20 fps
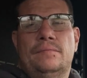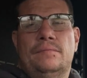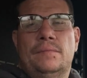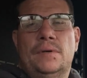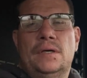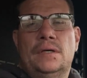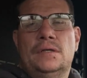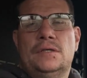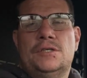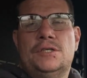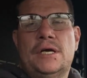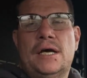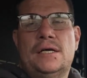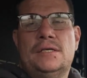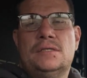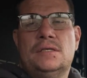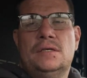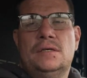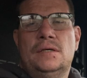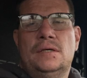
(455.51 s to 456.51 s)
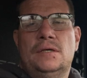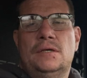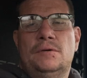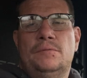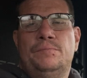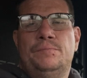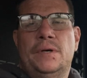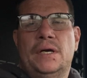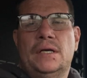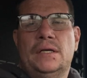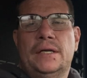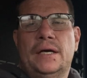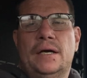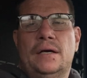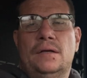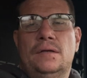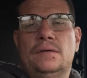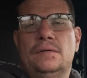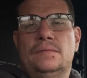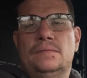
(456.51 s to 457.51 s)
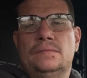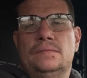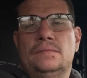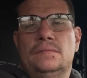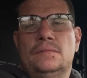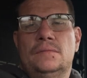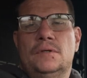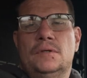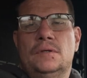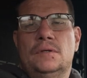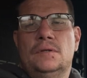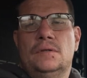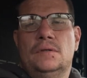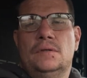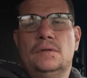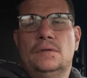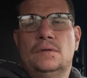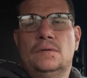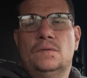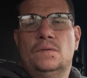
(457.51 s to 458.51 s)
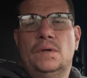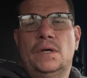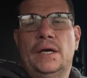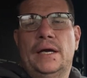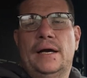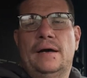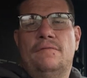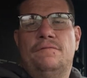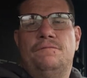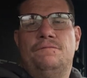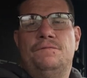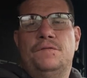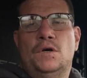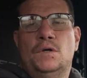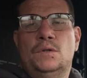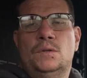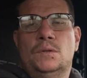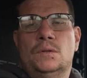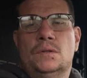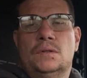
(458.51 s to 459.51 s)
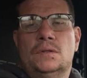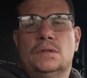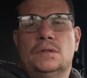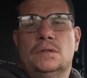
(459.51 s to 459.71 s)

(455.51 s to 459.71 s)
me and Shasta pigged out. We got full.